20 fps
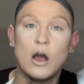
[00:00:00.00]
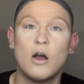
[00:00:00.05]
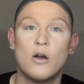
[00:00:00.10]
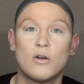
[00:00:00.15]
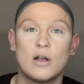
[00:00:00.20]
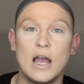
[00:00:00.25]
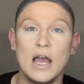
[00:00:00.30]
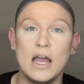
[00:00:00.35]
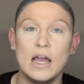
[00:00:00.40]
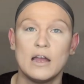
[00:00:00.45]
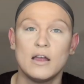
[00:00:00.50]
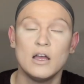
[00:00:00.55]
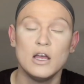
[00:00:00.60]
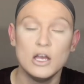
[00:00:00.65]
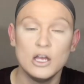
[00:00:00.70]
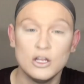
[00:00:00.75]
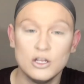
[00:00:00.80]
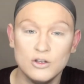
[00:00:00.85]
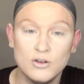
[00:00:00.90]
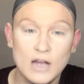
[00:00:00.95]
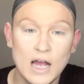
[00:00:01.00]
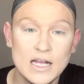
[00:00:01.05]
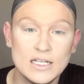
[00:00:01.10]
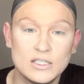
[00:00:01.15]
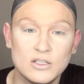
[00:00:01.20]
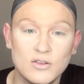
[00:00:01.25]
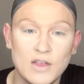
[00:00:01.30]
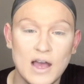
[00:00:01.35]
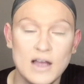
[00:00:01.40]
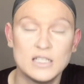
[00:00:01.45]
Okay, you
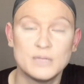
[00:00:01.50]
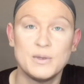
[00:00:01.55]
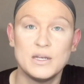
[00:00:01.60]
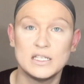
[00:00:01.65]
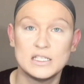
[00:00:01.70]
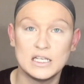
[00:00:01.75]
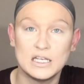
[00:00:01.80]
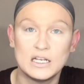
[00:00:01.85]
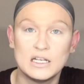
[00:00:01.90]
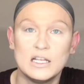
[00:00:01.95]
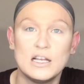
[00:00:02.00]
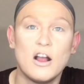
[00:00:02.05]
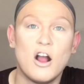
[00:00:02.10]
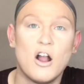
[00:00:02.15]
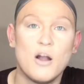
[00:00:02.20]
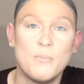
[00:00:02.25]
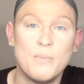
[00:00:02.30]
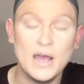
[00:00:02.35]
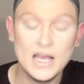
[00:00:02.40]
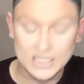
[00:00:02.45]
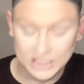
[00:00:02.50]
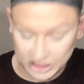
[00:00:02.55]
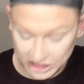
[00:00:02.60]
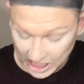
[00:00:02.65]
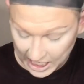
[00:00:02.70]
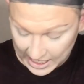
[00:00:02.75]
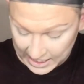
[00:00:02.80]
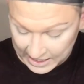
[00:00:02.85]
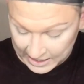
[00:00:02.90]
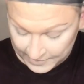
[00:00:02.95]
guys, so that is basically our base
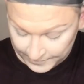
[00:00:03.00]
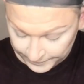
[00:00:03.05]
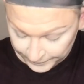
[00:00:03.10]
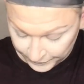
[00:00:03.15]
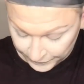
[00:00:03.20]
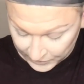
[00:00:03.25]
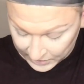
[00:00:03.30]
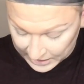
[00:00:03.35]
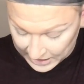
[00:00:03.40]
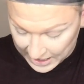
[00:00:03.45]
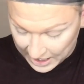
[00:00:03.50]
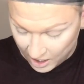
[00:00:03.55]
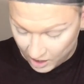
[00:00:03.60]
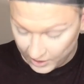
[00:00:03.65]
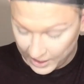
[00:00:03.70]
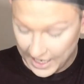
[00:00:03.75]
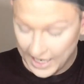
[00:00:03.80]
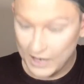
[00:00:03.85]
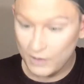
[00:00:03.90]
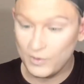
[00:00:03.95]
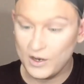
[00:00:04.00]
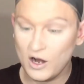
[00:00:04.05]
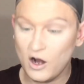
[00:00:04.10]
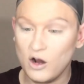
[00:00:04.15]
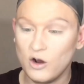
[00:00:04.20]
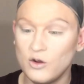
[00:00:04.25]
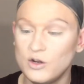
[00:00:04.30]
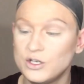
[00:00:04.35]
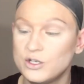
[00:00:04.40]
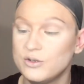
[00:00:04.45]
shade. Okay, we
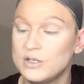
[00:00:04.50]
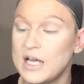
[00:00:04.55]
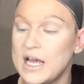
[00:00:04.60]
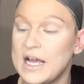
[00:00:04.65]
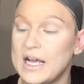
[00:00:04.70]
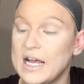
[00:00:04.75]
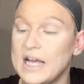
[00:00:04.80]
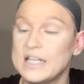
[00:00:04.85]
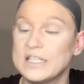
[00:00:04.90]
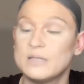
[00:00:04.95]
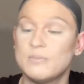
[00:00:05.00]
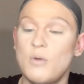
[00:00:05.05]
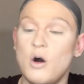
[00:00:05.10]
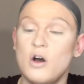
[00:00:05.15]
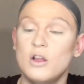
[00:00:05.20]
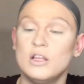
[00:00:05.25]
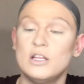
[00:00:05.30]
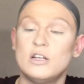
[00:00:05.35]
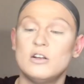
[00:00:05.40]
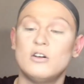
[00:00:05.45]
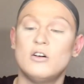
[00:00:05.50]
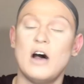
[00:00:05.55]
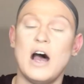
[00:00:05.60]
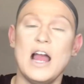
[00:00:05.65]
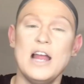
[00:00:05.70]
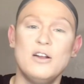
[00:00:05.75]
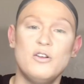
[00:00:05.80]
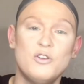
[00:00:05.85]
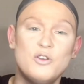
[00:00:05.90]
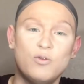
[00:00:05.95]
are going to take a small little,
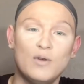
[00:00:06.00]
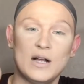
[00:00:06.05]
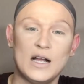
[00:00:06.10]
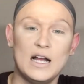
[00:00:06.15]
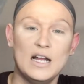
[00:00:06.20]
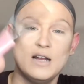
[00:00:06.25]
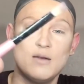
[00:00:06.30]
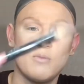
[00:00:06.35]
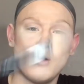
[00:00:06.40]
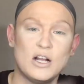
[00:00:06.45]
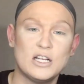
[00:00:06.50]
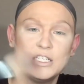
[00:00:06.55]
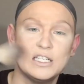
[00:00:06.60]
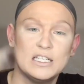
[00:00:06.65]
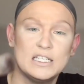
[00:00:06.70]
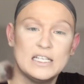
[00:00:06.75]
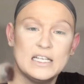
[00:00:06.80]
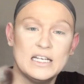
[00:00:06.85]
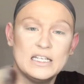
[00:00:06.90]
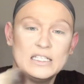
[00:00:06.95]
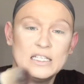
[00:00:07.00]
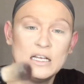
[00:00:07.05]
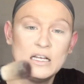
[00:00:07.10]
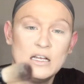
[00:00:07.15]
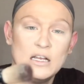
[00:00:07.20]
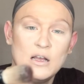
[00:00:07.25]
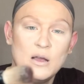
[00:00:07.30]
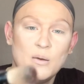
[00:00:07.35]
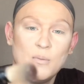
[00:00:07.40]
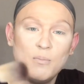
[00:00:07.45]
I don't know what kind of brush this is,
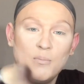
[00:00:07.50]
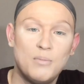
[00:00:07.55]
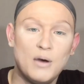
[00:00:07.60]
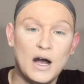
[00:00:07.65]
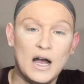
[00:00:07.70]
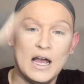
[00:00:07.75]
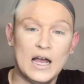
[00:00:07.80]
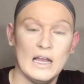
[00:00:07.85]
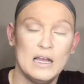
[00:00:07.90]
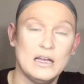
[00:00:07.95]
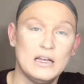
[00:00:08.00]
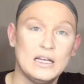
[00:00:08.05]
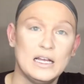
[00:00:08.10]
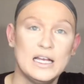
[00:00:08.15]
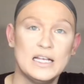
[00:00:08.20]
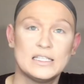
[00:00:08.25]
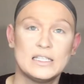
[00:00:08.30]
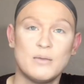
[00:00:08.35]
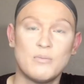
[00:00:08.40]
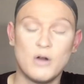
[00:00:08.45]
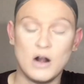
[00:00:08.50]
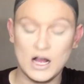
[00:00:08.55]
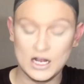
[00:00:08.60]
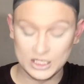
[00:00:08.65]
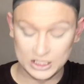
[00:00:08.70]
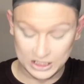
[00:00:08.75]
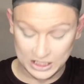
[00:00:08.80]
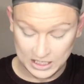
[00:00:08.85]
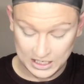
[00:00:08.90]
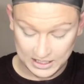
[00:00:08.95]
but it's a
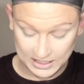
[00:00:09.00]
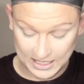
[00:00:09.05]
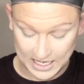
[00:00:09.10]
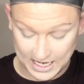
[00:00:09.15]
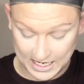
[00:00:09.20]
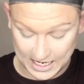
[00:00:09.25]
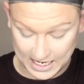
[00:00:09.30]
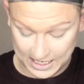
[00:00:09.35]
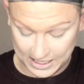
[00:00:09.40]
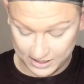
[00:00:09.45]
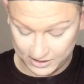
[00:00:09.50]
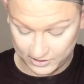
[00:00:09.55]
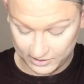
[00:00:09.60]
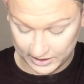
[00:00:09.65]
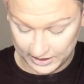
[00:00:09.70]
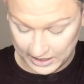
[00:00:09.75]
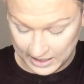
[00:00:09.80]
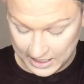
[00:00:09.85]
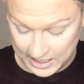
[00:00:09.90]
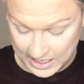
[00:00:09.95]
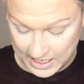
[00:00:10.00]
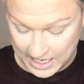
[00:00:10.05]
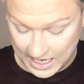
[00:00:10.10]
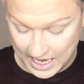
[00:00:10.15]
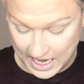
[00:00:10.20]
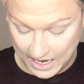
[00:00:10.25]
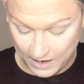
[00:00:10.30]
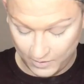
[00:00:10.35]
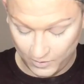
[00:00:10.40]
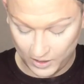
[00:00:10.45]
brush that I use,
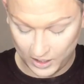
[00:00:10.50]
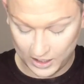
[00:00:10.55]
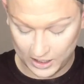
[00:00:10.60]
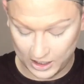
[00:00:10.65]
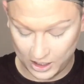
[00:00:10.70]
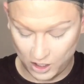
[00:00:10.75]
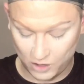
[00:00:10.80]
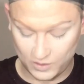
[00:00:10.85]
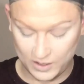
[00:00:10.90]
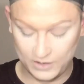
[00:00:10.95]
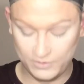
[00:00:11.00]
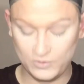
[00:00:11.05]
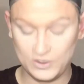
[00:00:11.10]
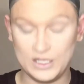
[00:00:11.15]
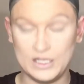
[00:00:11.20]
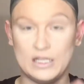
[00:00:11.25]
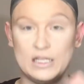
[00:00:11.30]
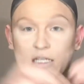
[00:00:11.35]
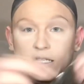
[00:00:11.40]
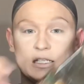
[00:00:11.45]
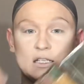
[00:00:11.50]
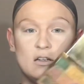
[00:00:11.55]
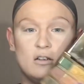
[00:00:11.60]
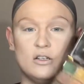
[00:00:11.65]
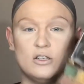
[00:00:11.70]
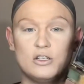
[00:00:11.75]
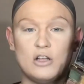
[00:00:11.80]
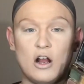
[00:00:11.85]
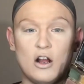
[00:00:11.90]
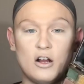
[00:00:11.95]
and we're going to go in with this
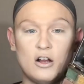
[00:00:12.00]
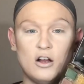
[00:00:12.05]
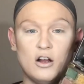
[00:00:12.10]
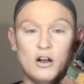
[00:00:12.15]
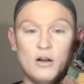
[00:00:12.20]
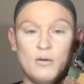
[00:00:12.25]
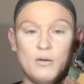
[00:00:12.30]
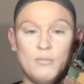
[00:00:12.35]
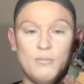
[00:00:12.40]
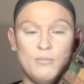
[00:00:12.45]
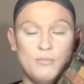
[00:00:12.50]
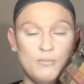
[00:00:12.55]
little darker